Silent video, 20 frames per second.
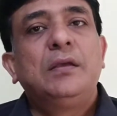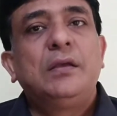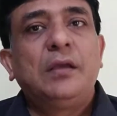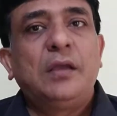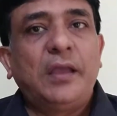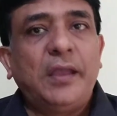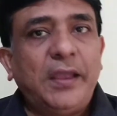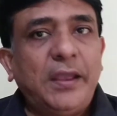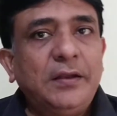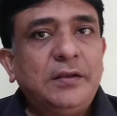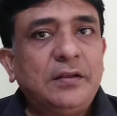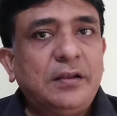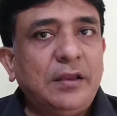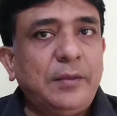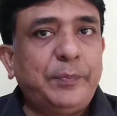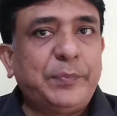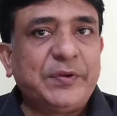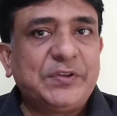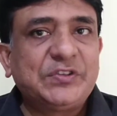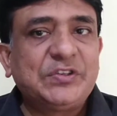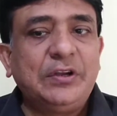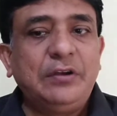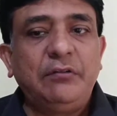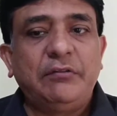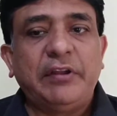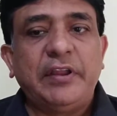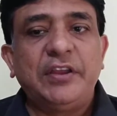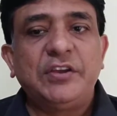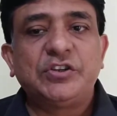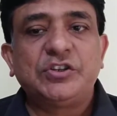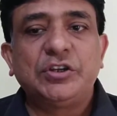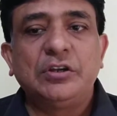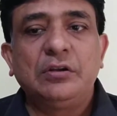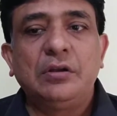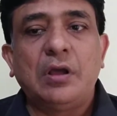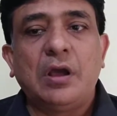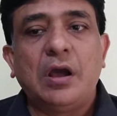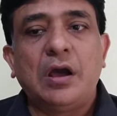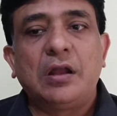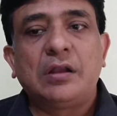and
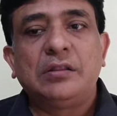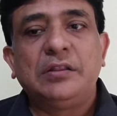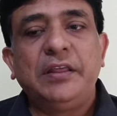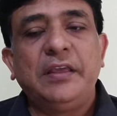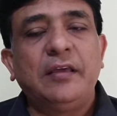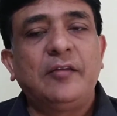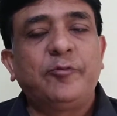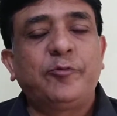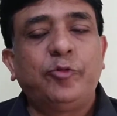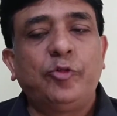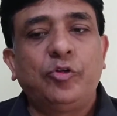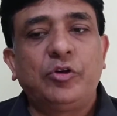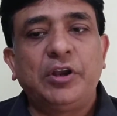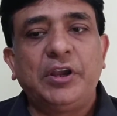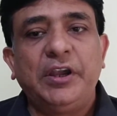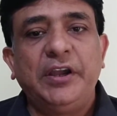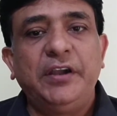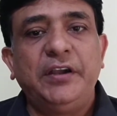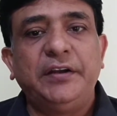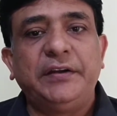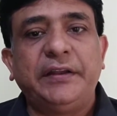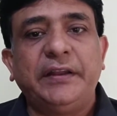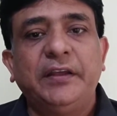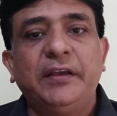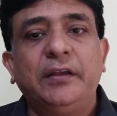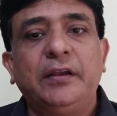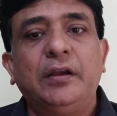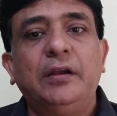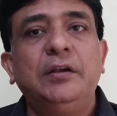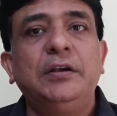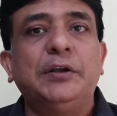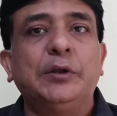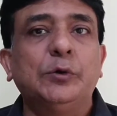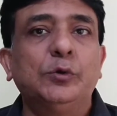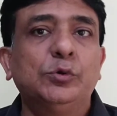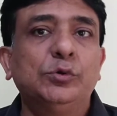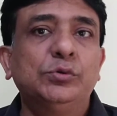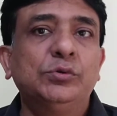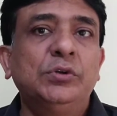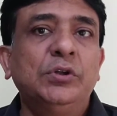representation are therefore integral
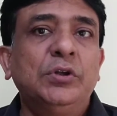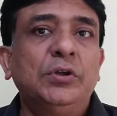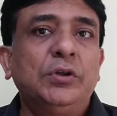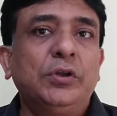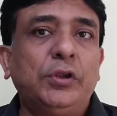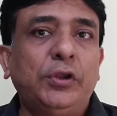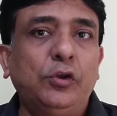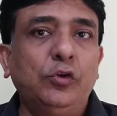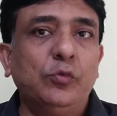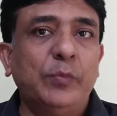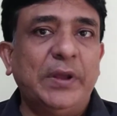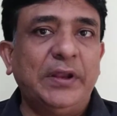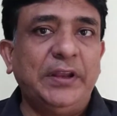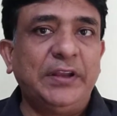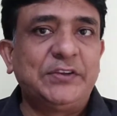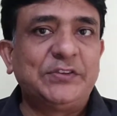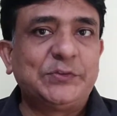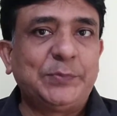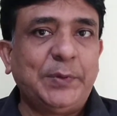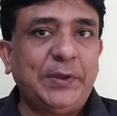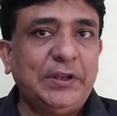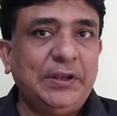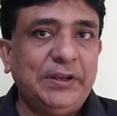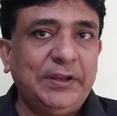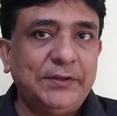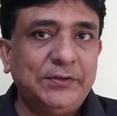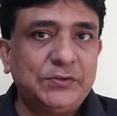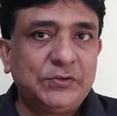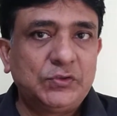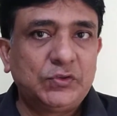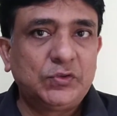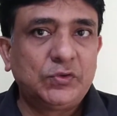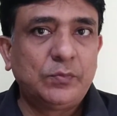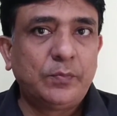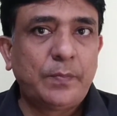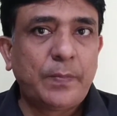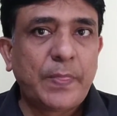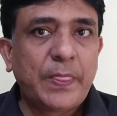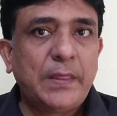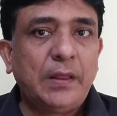to human experience.
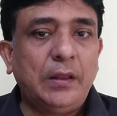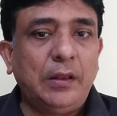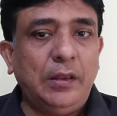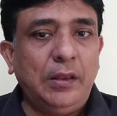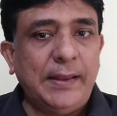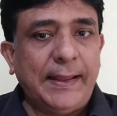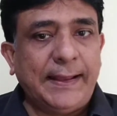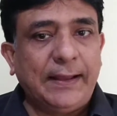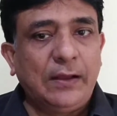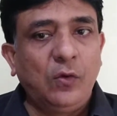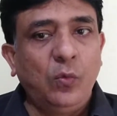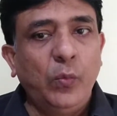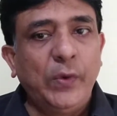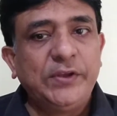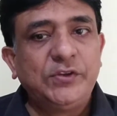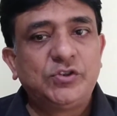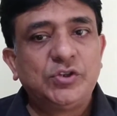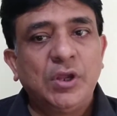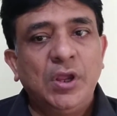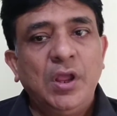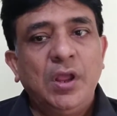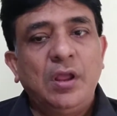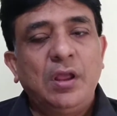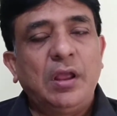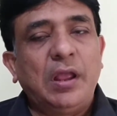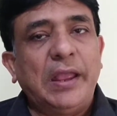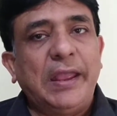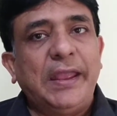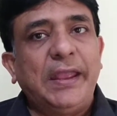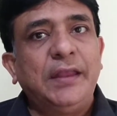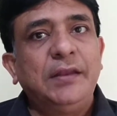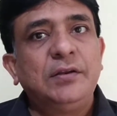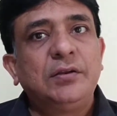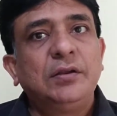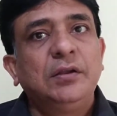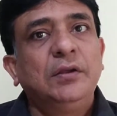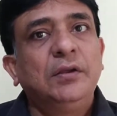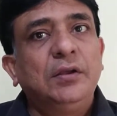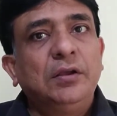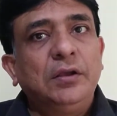Language
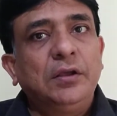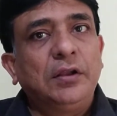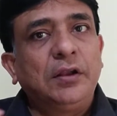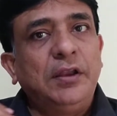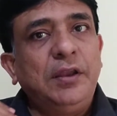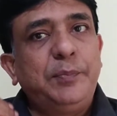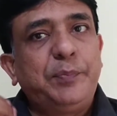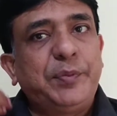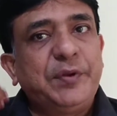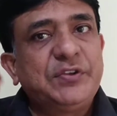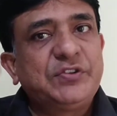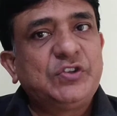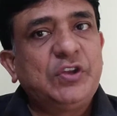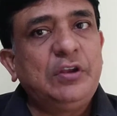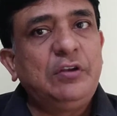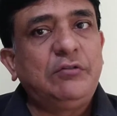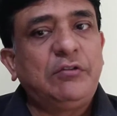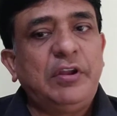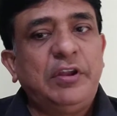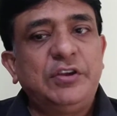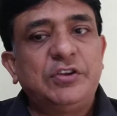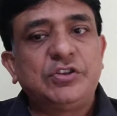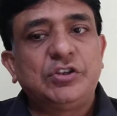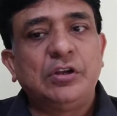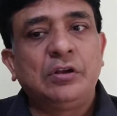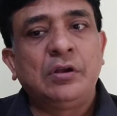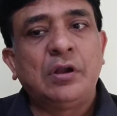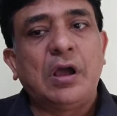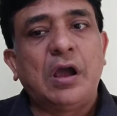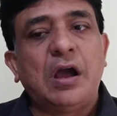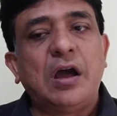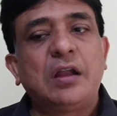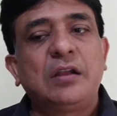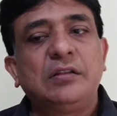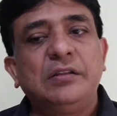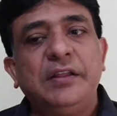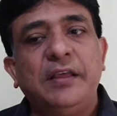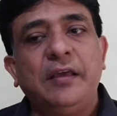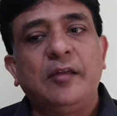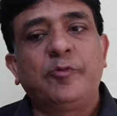and representation
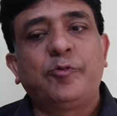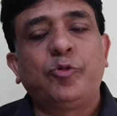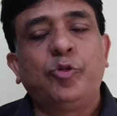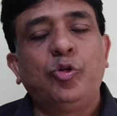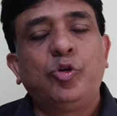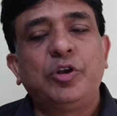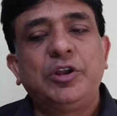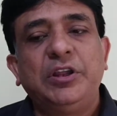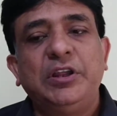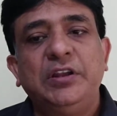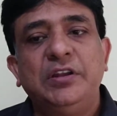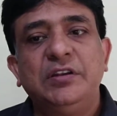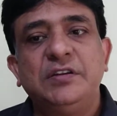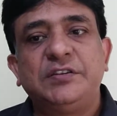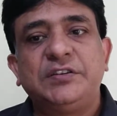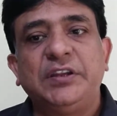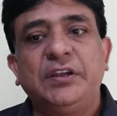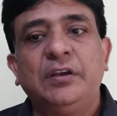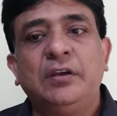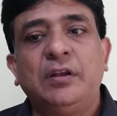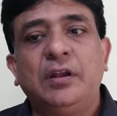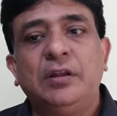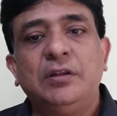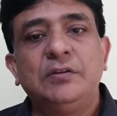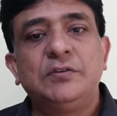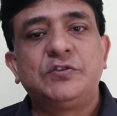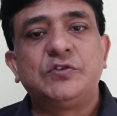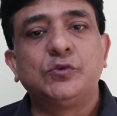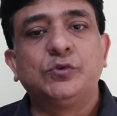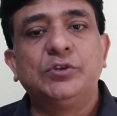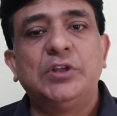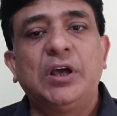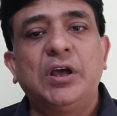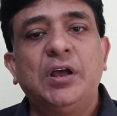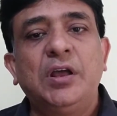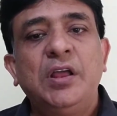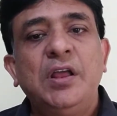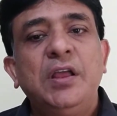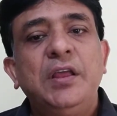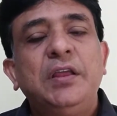are therefore integral to
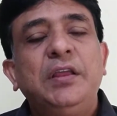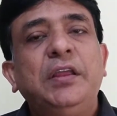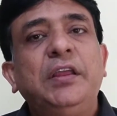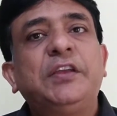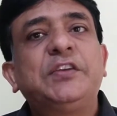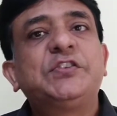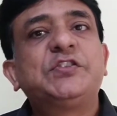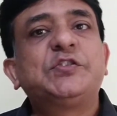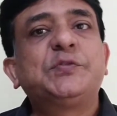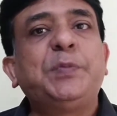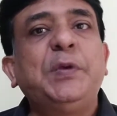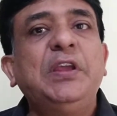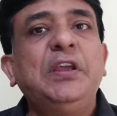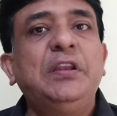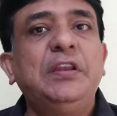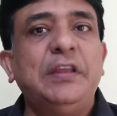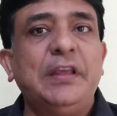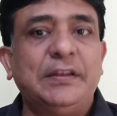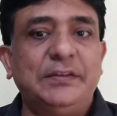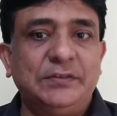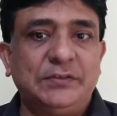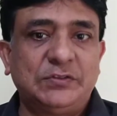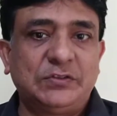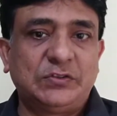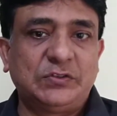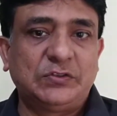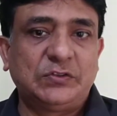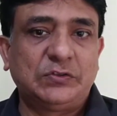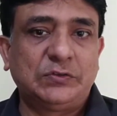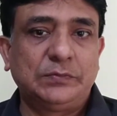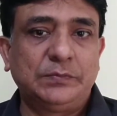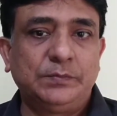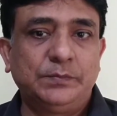the experience